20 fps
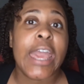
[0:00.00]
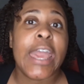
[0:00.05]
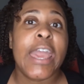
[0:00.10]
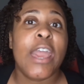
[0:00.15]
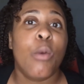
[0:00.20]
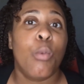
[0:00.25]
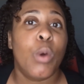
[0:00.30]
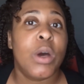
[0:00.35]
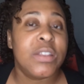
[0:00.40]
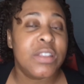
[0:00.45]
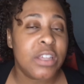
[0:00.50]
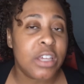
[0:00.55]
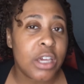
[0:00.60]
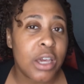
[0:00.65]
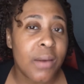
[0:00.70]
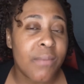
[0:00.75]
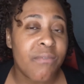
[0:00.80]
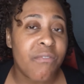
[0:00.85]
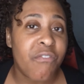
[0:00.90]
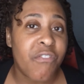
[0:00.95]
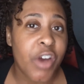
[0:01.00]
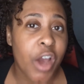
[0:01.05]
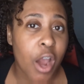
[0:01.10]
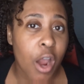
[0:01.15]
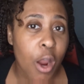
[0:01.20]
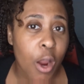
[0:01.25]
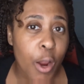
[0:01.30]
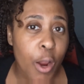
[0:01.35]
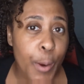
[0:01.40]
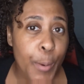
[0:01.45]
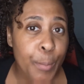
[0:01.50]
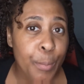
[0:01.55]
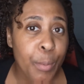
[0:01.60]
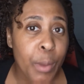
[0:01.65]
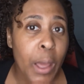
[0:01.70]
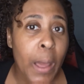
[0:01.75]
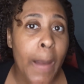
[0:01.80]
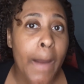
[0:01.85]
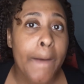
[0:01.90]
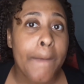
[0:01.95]
It wasn't confirmed,
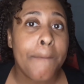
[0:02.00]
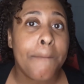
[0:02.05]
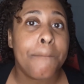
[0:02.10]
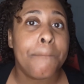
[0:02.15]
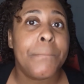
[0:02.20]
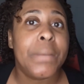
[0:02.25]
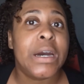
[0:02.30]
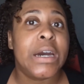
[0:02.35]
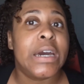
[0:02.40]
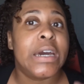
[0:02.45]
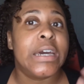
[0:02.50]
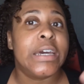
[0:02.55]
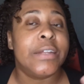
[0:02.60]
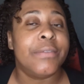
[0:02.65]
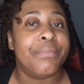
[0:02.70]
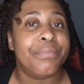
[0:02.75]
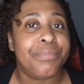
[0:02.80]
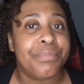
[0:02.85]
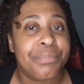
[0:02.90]
but